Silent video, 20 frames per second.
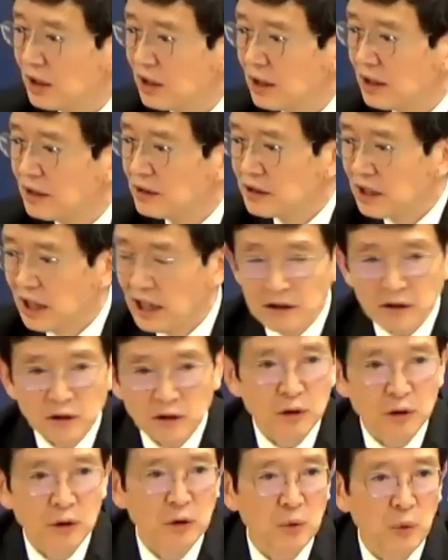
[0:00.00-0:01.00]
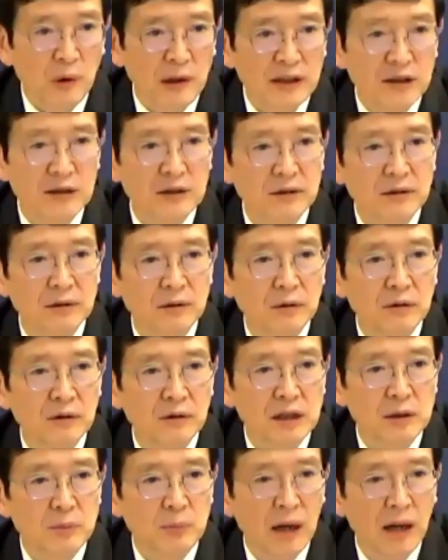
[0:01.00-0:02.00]
Dan, do you want to
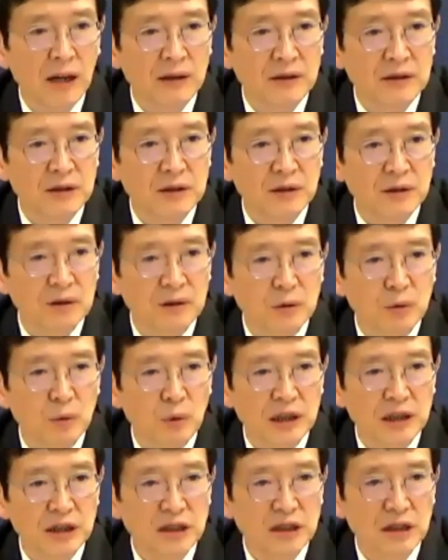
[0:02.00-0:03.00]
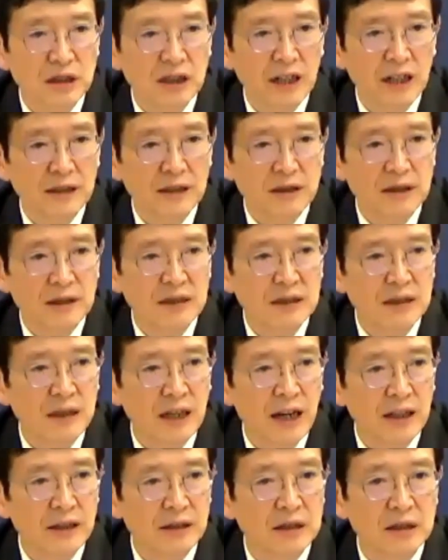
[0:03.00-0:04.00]
respond to what she has
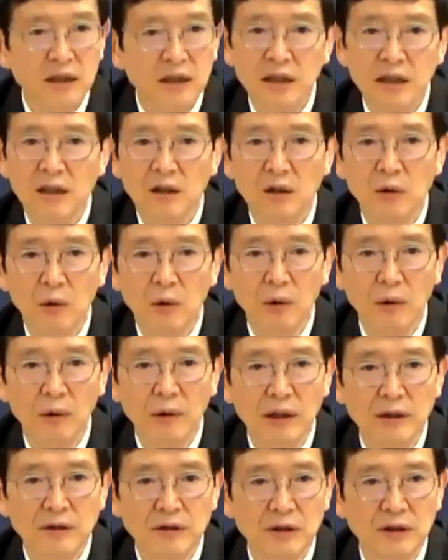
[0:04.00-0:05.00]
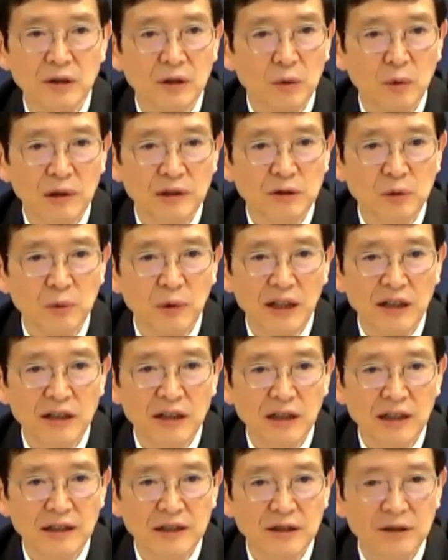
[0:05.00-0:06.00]
said? Or do you want to
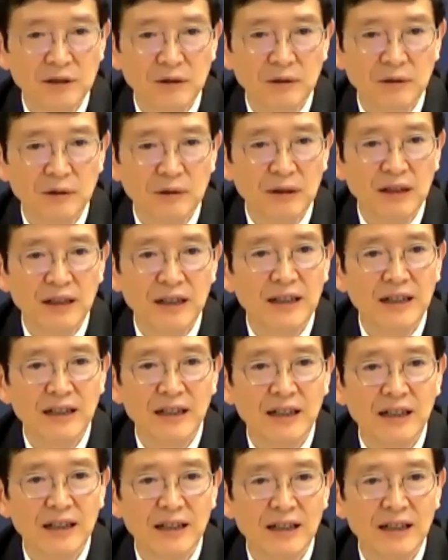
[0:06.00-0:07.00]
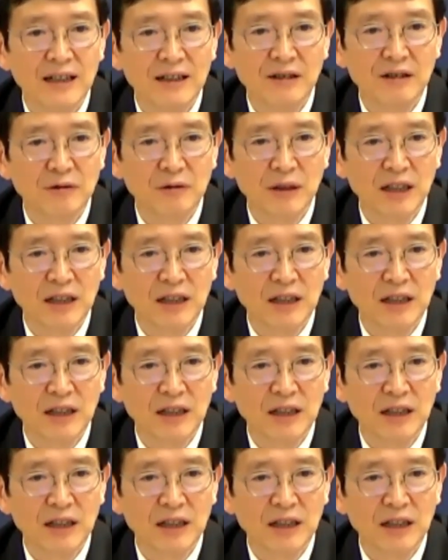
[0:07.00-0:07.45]
wait until we...